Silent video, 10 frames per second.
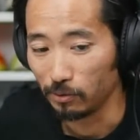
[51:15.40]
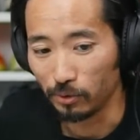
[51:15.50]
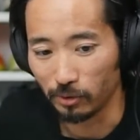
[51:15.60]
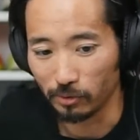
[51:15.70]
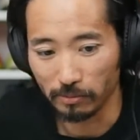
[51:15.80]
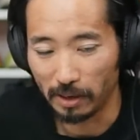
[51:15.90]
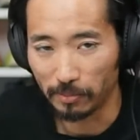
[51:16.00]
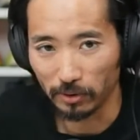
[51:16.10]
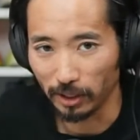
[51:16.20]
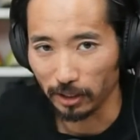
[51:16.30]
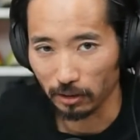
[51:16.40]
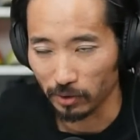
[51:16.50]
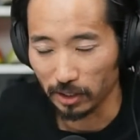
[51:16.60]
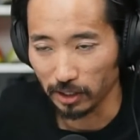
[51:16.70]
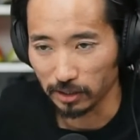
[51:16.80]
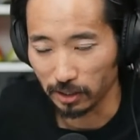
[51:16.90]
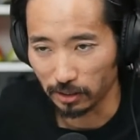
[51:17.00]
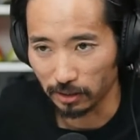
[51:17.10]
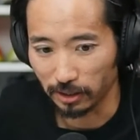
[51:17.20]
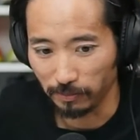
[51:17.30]
who can remember like three things at
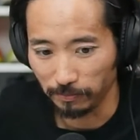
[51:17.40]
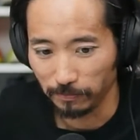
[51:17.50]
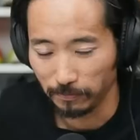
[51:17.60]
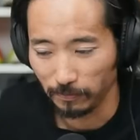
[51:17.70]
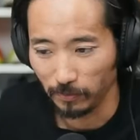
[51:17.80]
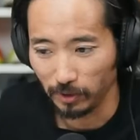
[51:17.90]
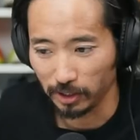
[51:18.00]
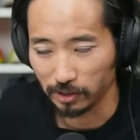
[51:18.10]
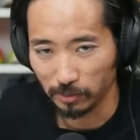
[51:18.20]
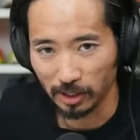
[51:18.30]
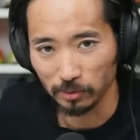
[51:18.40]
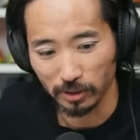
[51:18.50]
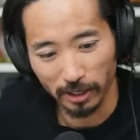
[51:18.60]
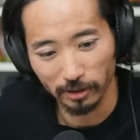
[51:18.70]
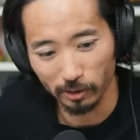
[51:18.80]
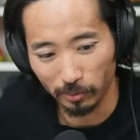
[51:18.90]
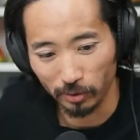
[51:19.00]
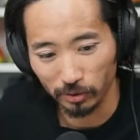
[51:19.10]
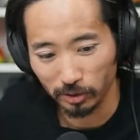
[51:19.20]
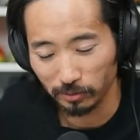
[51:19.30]
a time, like some tips on how to
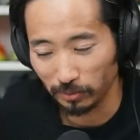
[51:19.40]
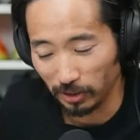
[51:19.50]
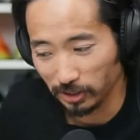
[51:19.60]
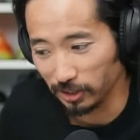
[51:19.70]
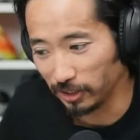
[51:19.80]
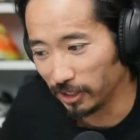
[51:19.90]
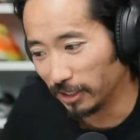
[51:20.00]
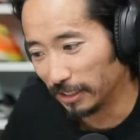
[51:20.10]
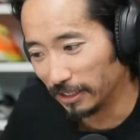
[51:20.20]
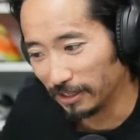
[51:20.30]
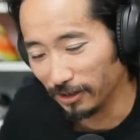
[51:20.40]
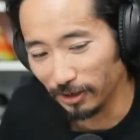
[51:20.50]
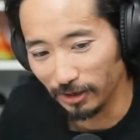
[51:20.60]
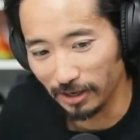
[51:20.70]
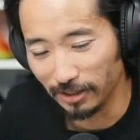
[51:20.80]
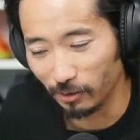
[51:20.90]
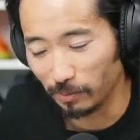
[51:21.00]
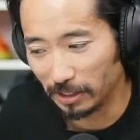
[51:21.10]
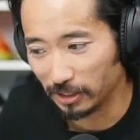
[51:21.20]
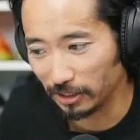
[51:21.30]
approach Boston? You know, and they
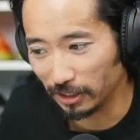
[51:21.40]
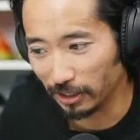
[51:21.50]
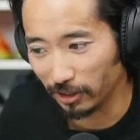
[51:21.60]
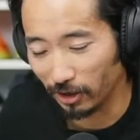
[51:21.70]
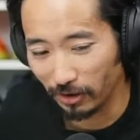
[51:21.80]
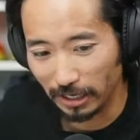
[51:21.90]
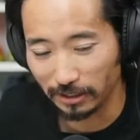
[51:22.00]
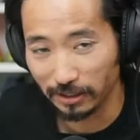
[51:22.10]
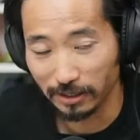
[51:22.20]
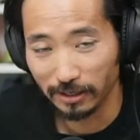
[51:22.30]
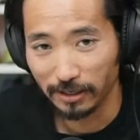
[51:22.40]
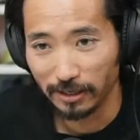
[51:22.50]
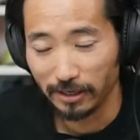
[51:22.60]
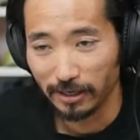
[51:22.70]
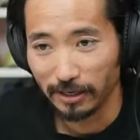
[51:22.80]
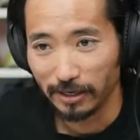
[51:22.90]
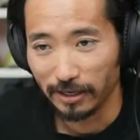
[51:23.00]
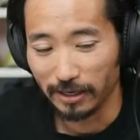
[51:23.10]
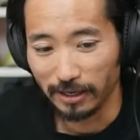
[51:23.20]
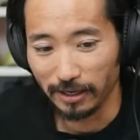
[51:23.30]
were basically like, all right,
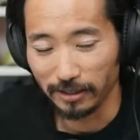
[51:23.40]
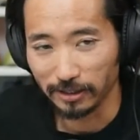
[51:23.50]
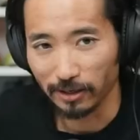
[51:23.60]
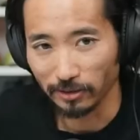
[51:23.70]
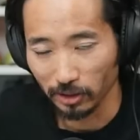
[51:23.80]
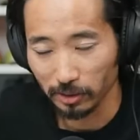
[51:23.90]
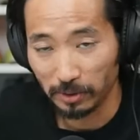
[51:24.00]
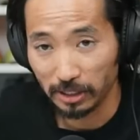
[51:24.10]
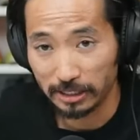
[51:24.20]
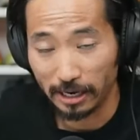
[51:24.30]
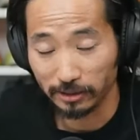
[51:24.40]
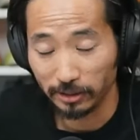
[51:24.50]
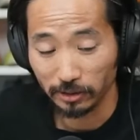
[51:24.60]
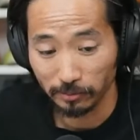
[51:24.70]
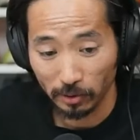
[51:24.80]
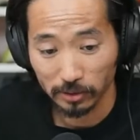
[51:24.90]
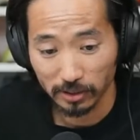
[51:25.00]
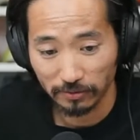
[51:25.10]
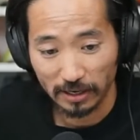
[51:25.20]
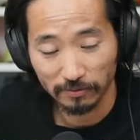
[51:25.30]
it's a little bit of downhill and
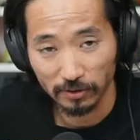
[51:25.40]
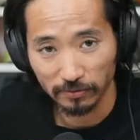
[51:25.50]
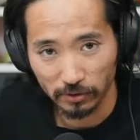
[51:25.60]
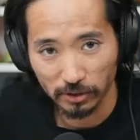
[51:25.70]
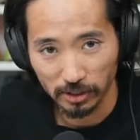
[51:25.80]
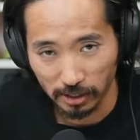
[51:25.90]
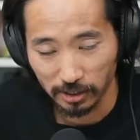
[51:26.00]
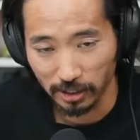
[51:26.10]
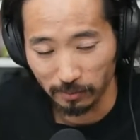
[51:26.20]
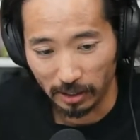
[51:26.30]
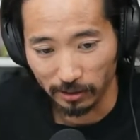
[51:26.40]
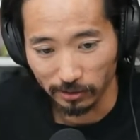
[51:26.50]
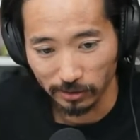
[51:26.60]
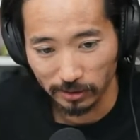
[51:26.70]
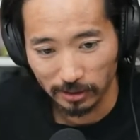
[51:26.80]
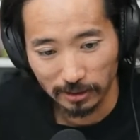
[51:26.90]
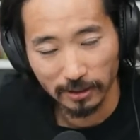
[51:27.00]
mostly flat for the first 16 miles,